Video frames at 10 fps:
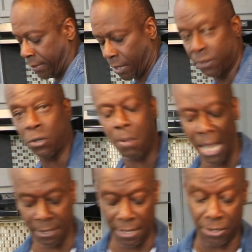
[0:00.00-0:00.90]
Let's go
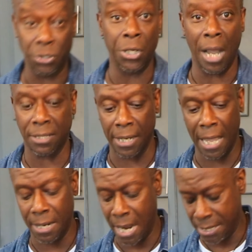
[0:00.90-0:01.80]
back to this so you guys can
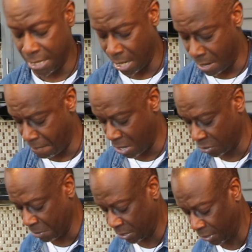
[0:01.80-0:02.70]
get an idea on
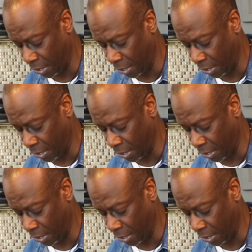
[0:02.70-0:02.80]
measurements